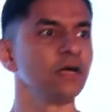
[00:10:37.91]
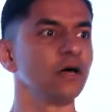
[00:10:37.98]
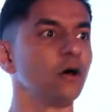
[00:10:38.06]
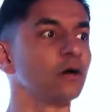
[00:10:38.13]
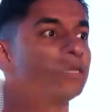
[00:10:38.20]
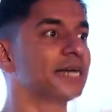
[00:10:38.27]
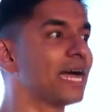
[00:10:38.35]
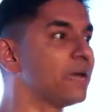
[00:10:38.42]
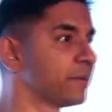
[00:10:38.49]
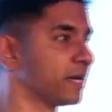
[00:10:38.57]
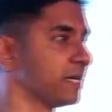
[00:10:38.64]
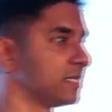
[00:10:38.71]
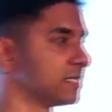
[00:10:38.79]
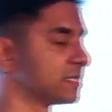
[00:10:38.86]
on
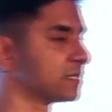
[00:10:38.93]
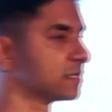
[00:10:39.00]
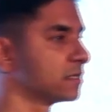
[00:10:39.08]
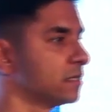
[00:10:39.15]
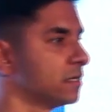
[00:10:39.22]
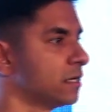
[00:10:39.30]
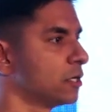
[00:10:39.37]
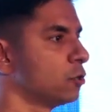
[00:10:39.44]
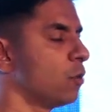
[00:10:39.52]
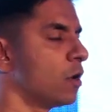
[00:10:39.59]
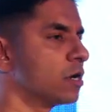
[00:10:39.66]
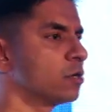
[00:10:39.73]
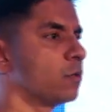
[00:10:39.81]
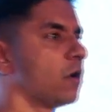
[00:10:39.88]
diabetes. You walk
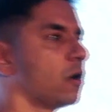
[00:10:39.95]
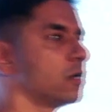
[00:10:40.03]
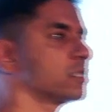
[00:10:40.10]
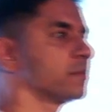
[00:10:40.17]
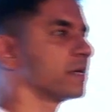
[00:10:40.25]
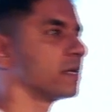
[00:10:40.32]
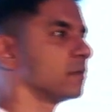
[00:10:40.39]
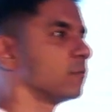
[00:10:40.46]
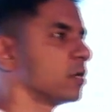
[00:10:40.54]
into a hospital, what do